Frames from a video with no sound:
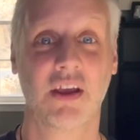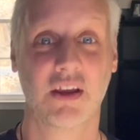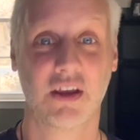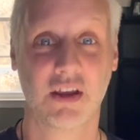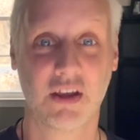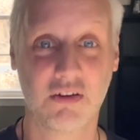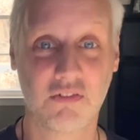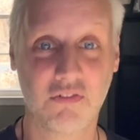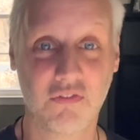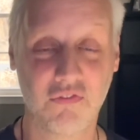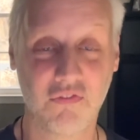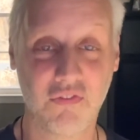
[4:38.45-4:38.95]

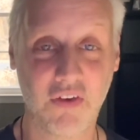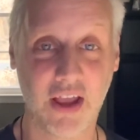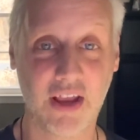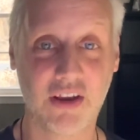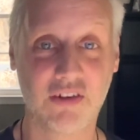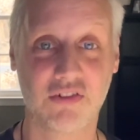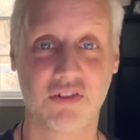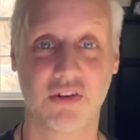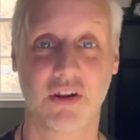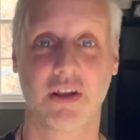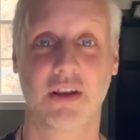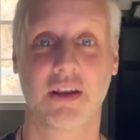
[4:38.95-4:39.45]

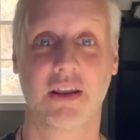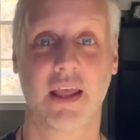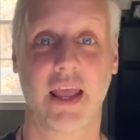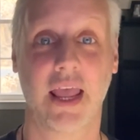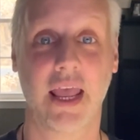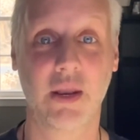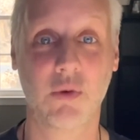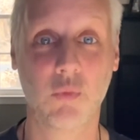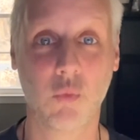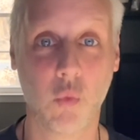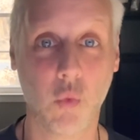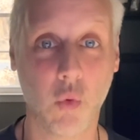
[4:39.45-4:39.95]
confession,
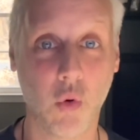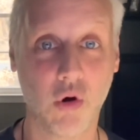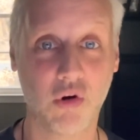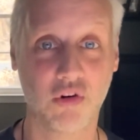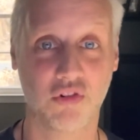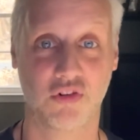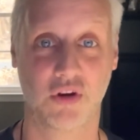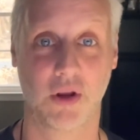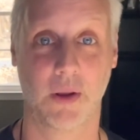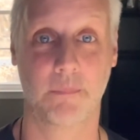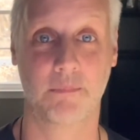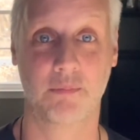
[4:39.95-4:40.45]
and
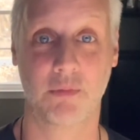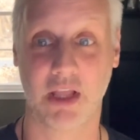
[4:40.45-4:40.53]
worship.